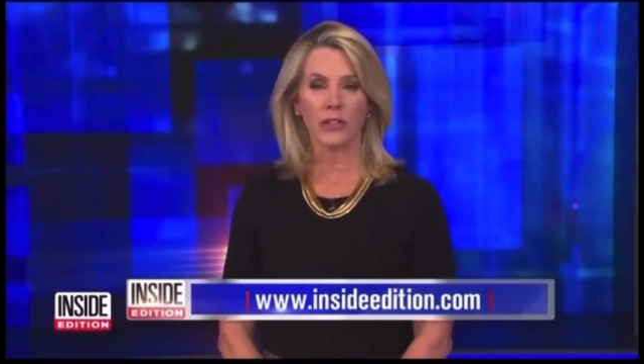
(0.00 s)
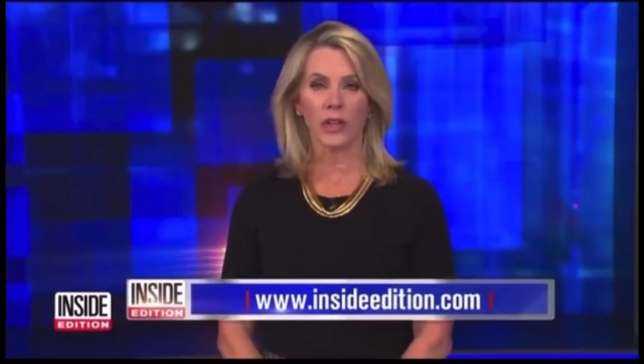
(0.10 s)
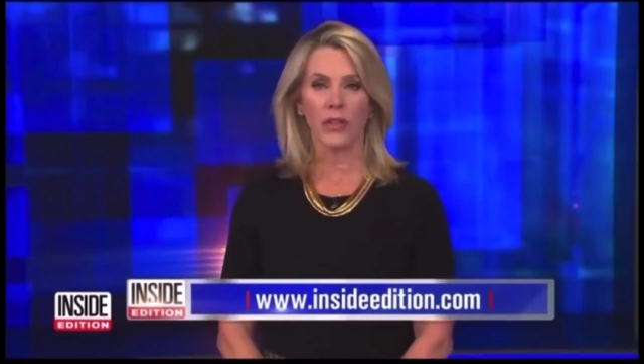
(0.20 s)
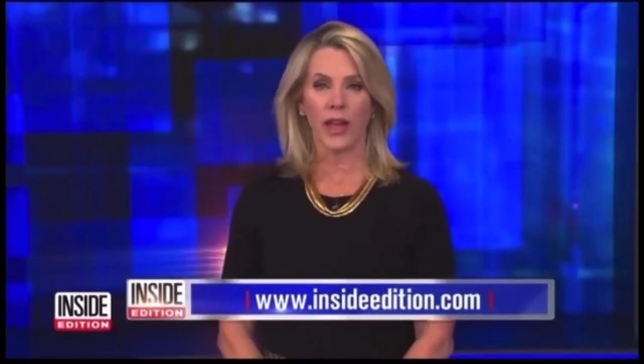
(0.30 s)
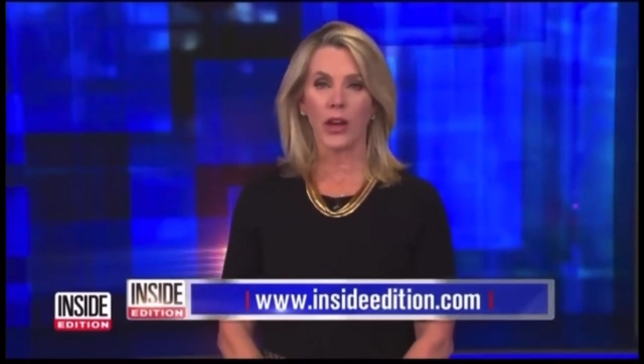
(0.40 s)

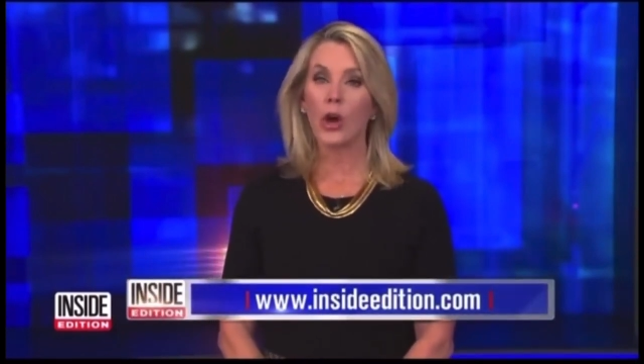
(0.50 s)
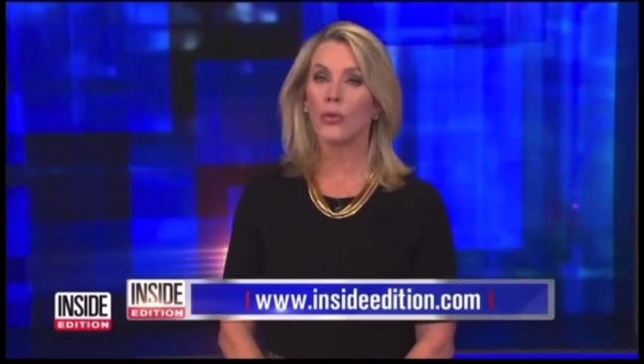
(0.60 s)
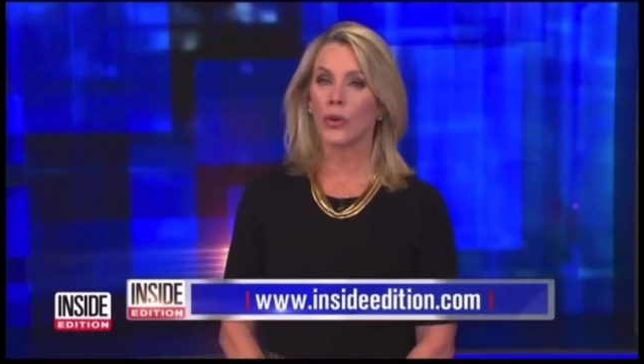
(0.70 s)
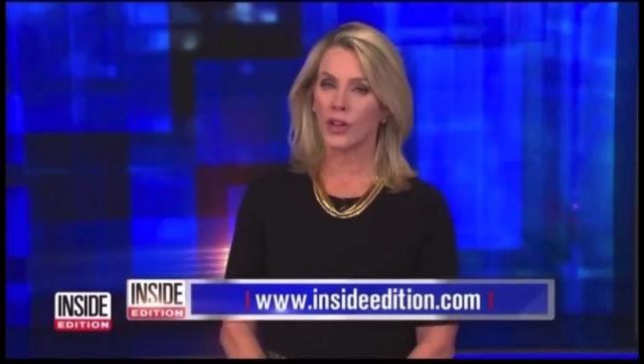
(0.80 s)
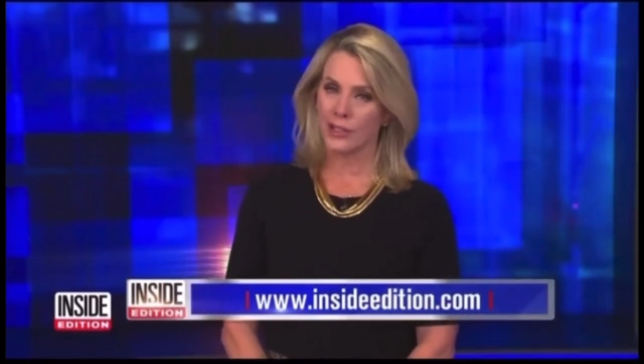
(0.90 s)
Okay, but
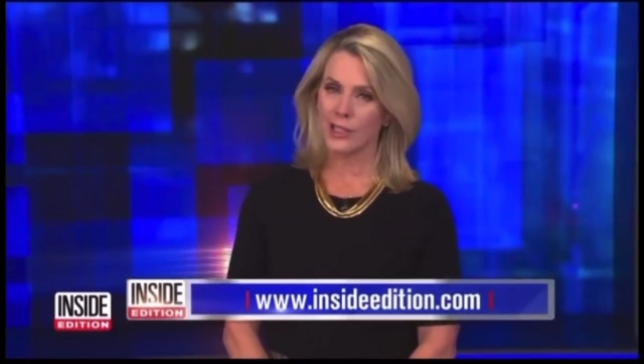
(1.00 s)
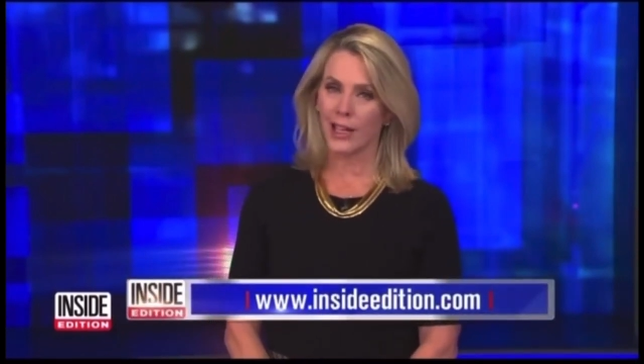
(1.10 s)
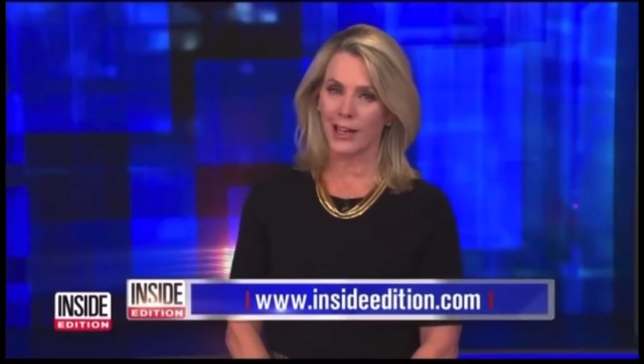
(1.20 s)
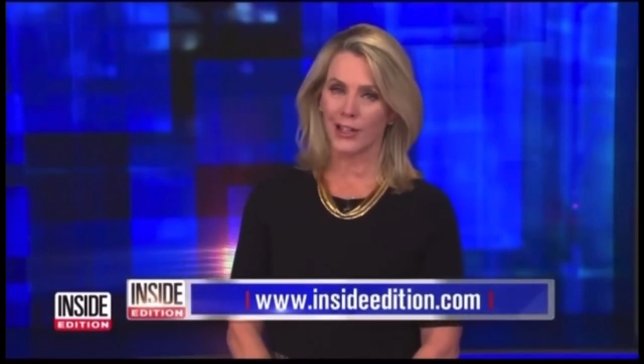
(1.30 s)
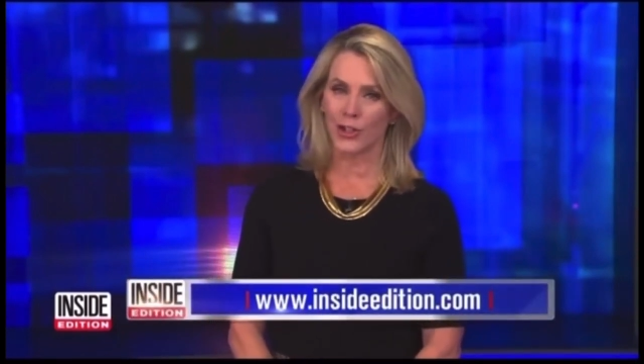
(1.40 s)
at this
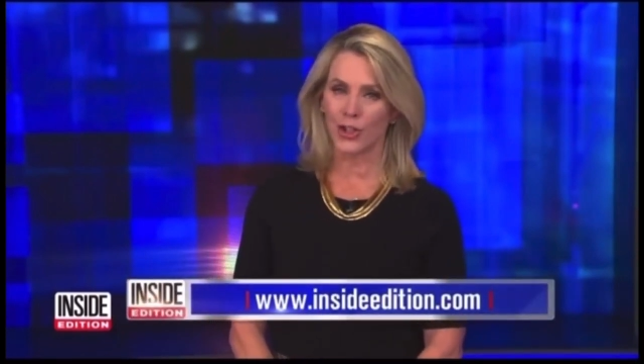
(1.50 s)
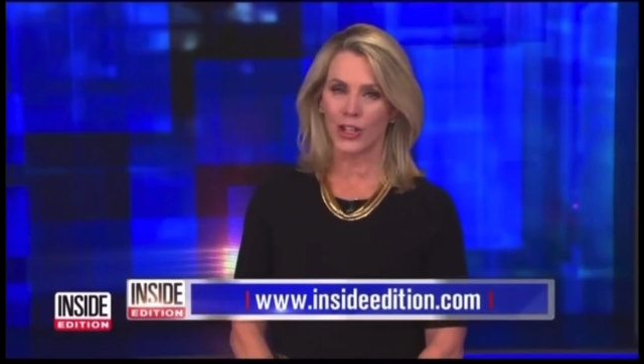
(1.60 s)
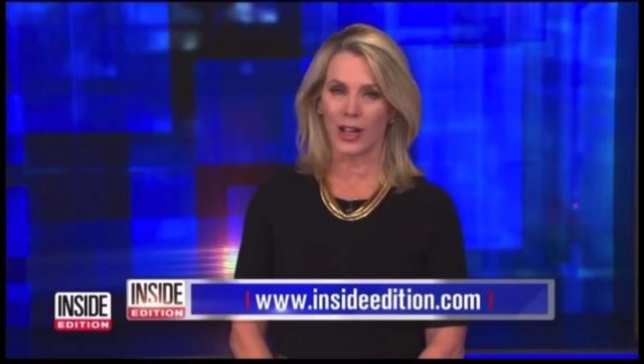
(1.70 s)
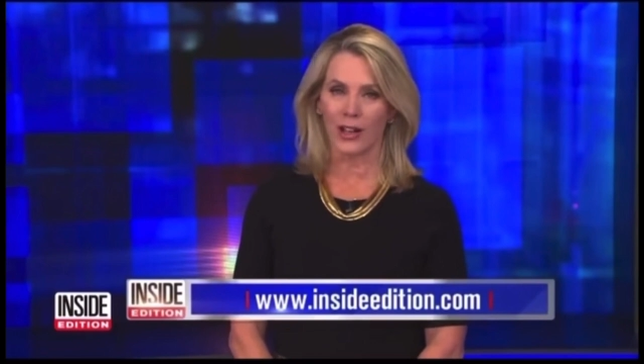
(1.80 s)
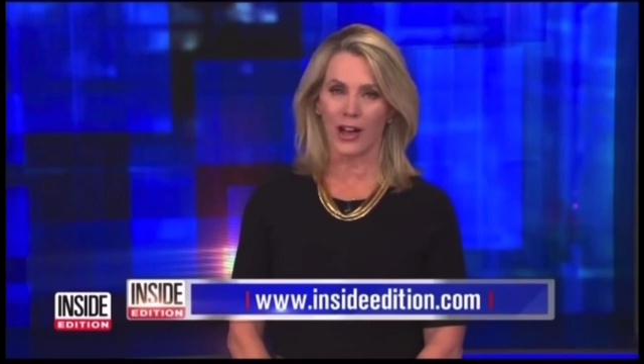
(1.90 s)
point, you know, that